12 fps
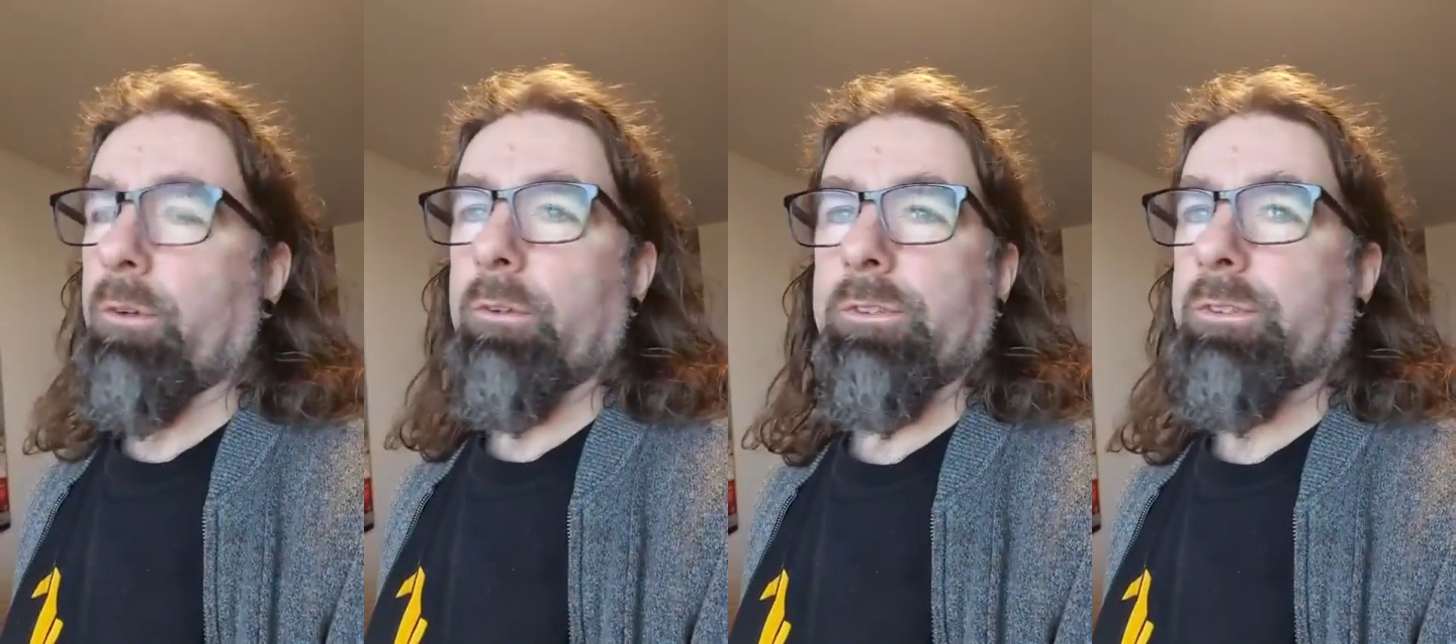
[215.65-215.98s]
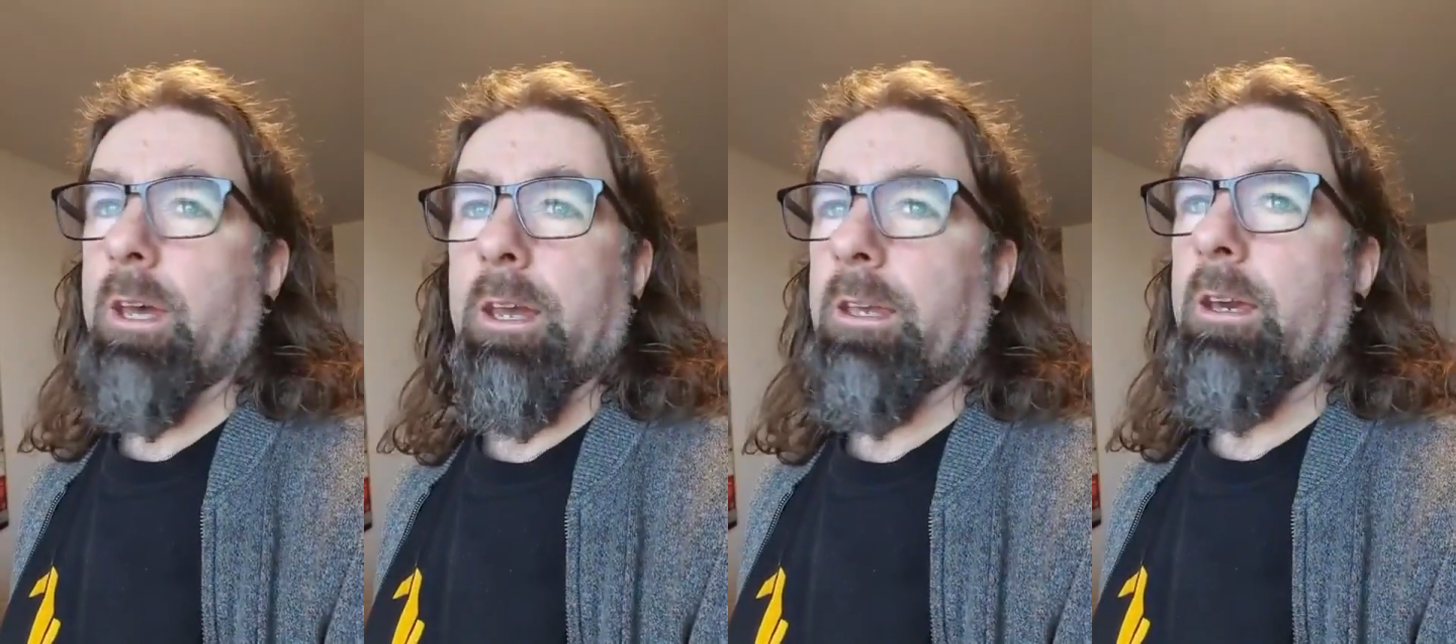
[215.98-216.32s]
That's
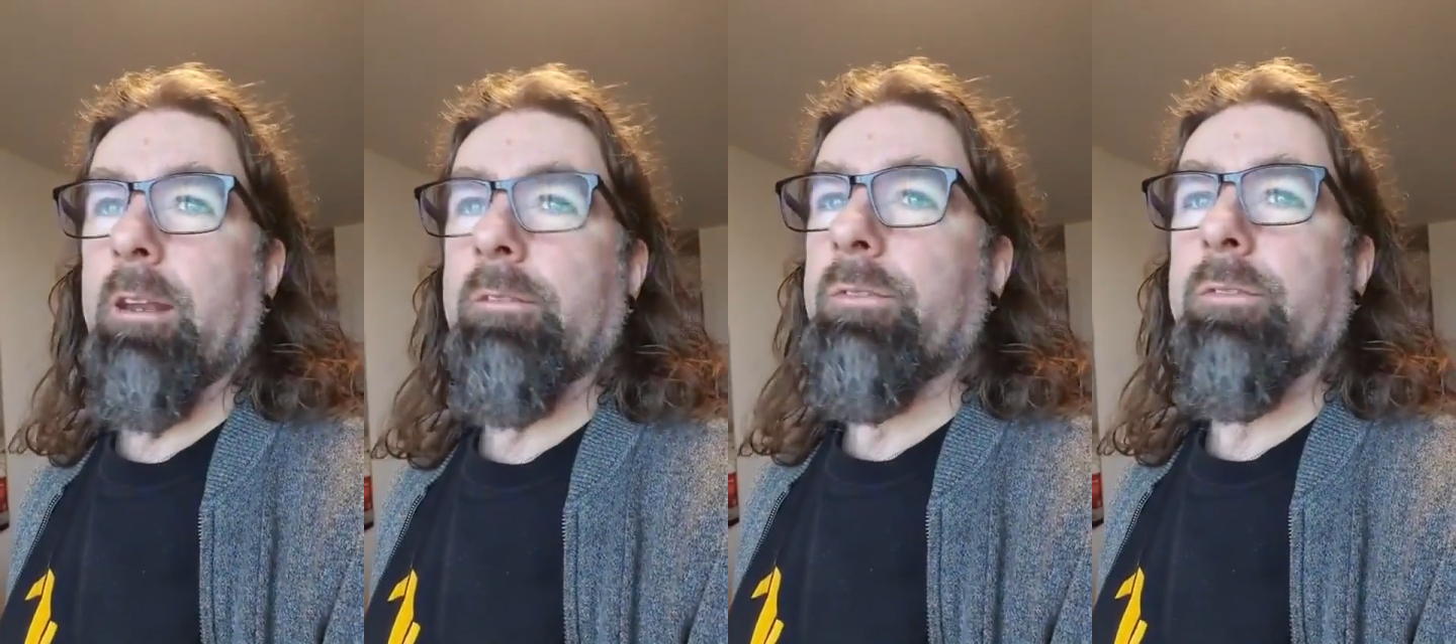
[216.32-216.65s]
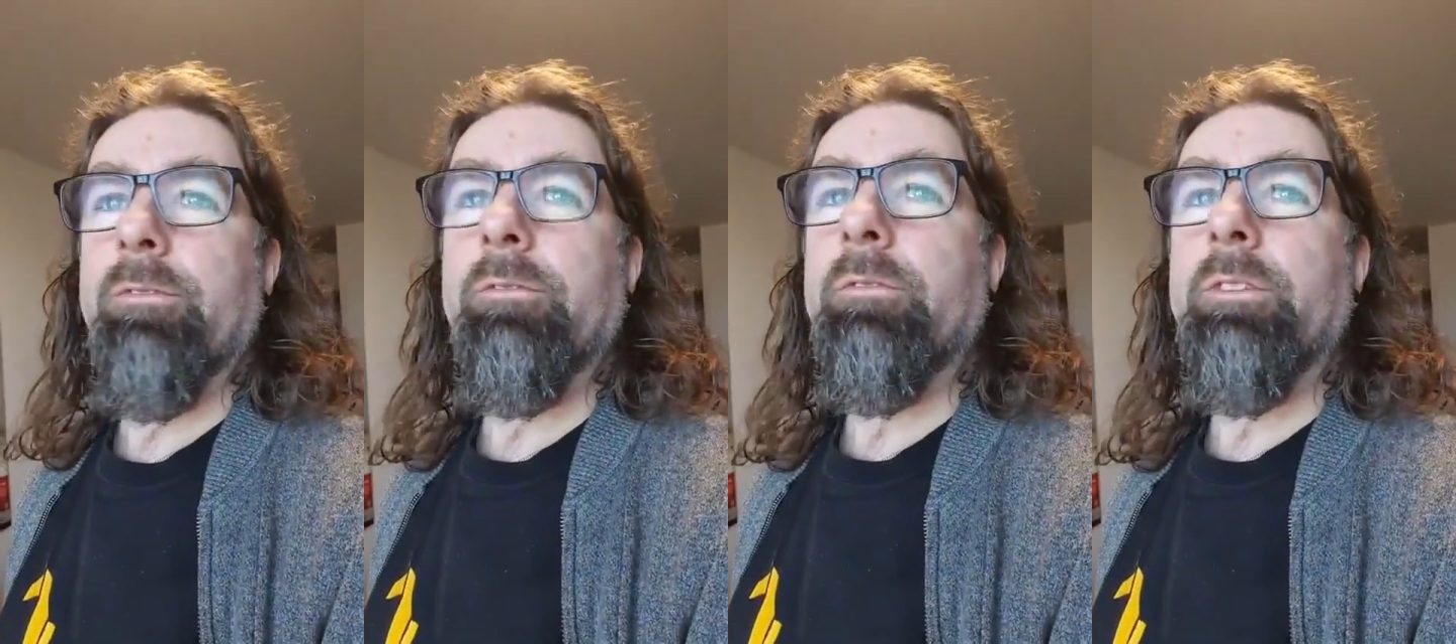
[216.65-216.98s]
all I've got to
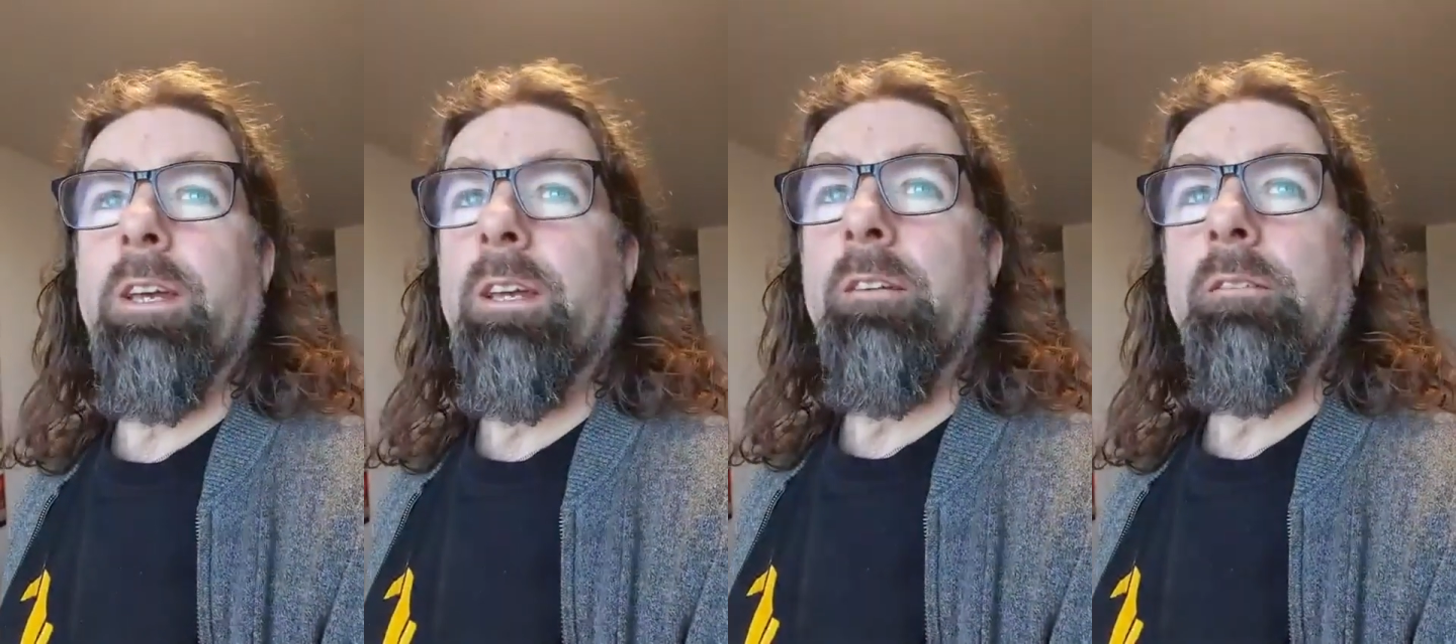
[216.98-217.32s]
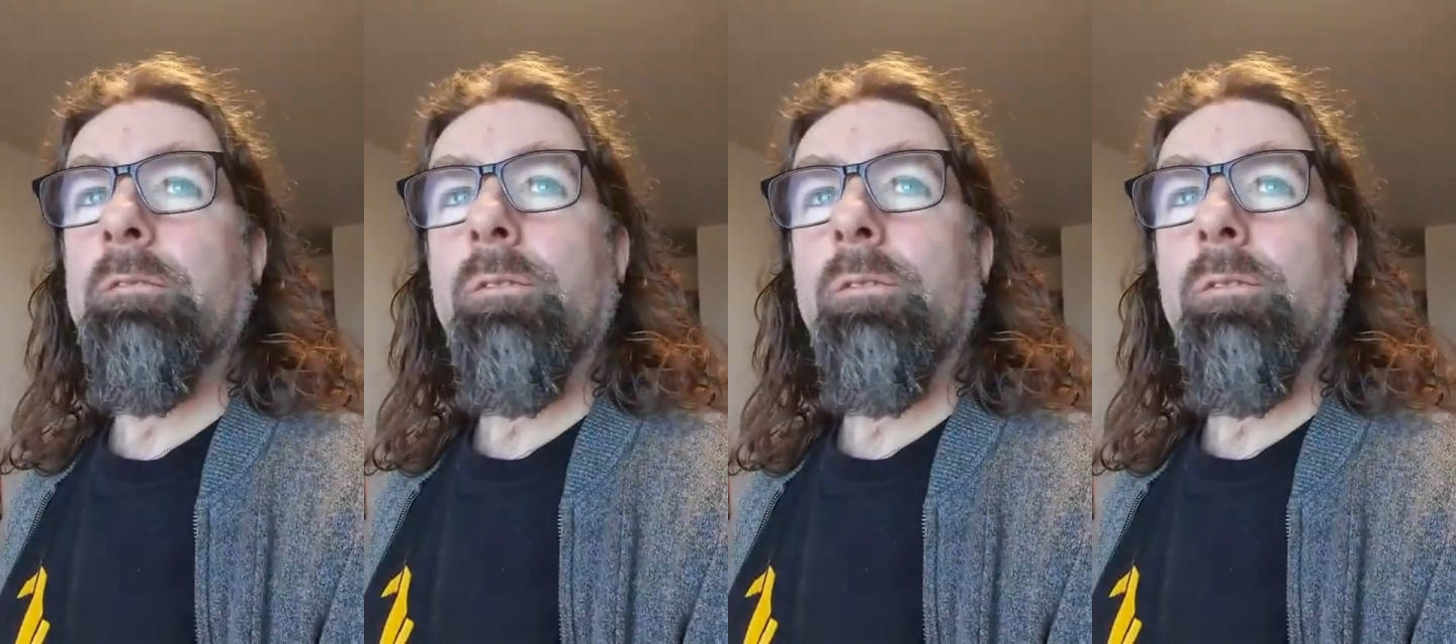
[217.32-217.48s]
say, and I've